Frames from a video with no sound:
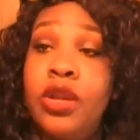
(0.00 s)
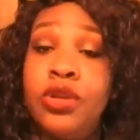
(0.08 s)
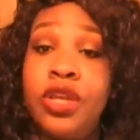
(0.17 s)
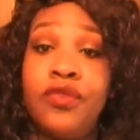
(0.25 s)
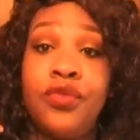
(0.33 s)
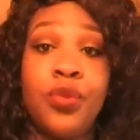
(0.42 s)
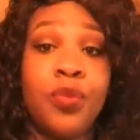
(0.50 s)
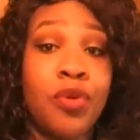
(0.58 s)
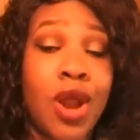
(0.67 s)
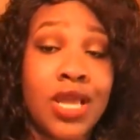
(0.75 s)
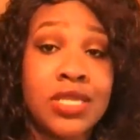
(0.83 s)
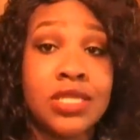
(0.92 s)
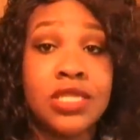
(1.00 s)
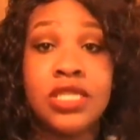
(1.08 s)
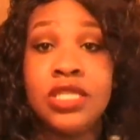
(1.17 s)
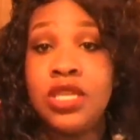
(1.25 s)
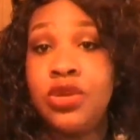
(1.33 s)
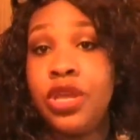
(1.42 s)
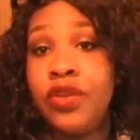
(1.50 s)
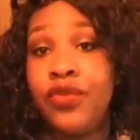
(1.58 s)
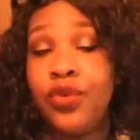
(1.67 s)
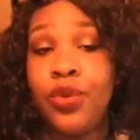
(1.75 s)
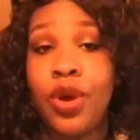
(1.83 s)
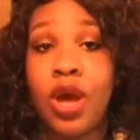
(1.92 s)
It'll give you prices, it'll
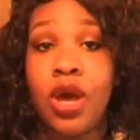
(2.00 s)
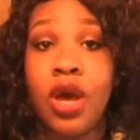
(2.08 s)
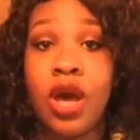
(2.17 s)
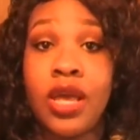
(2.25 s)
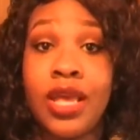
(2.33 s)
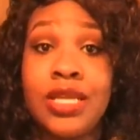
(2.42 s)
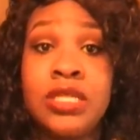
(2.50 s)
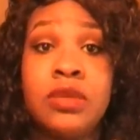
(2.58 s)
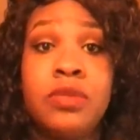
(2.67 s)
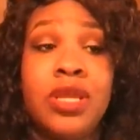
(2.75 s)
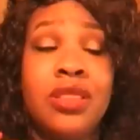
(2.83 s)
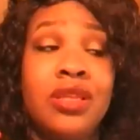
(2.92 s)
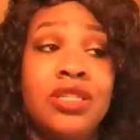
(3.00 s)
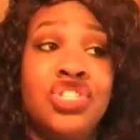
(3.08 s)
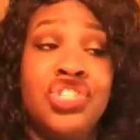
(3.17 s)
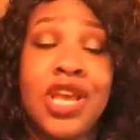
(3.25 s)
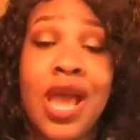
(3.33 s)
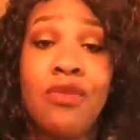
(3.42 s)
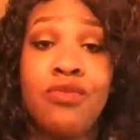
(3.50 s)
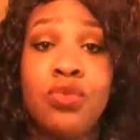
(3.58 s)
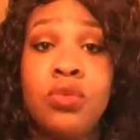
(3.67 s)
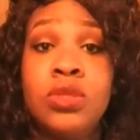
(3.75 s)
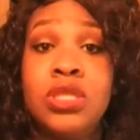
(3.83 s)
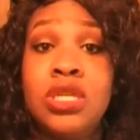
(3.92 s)
give you a guesstimate. There's chat
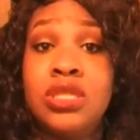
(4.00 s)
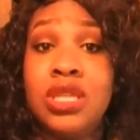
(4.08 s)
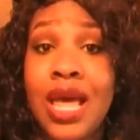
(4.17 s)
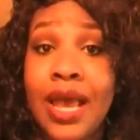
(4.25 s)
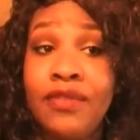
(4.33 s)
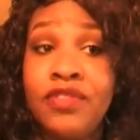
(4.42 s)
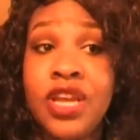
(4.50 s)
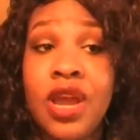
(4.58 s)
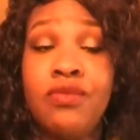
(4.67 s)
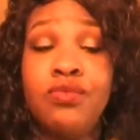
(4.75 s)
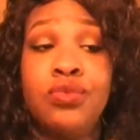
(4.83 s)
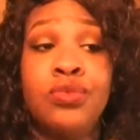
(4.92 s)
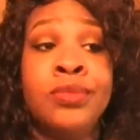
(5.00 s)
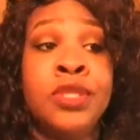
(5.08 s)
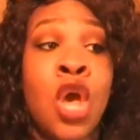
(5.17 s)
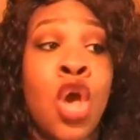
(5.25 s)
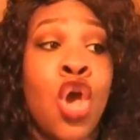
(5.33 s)
rooms, there's live chat rooms.